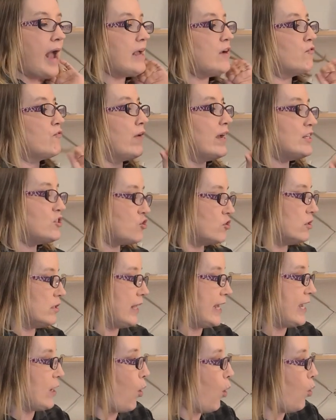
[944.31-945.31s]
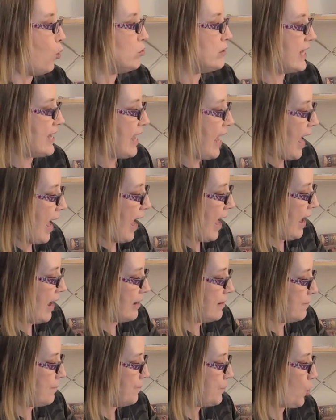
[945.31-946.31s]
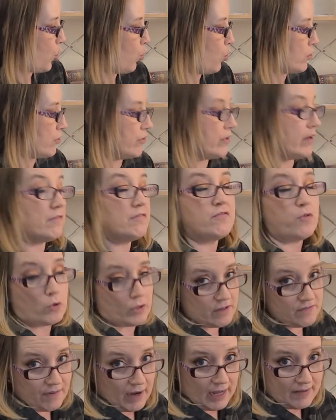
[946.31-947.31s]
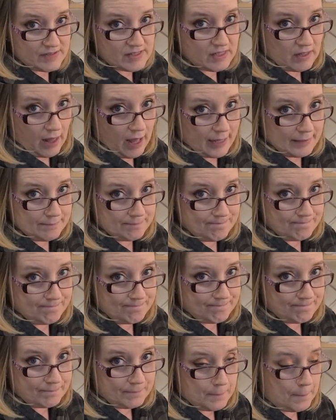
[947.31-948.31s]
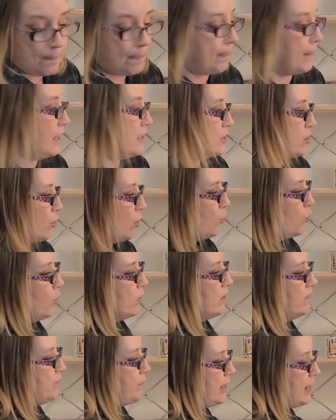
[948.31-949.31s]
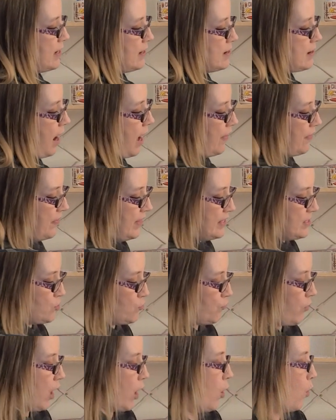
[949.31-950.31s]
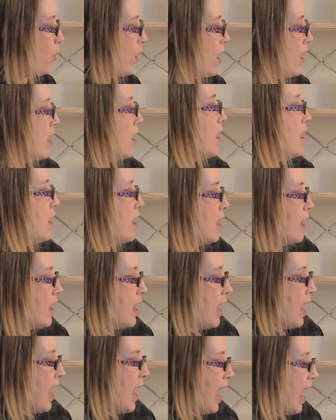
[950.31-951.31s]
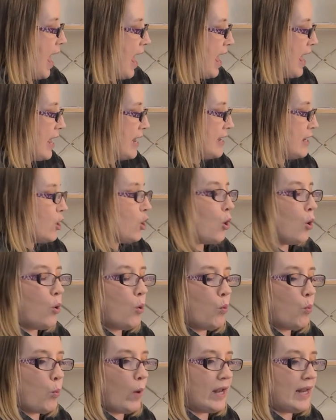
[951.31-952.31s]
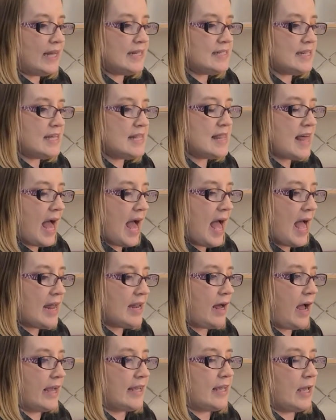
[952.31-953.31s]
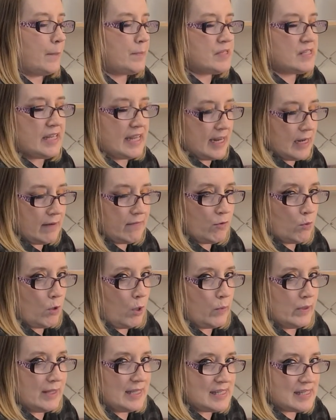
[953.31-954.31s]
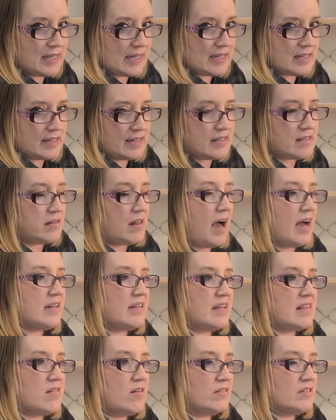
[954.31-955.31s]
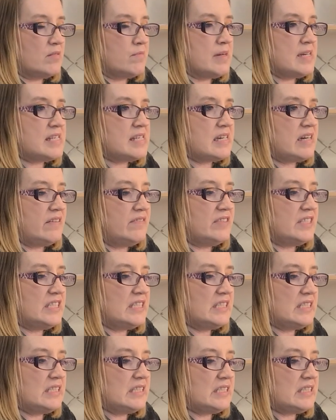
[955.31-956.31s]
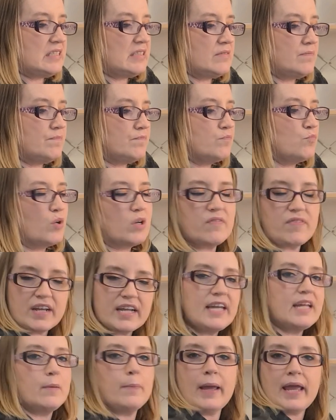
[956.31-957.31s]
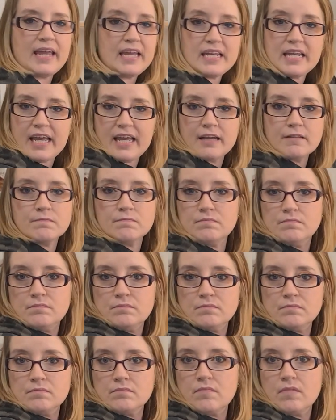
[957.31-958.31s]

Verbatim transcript: I originally only had ordered a 45 slot. So it would have been not this row. And when I did that, I kept seeing everyone with the 60 slot and I thought to myself, oh, what if I get a painting,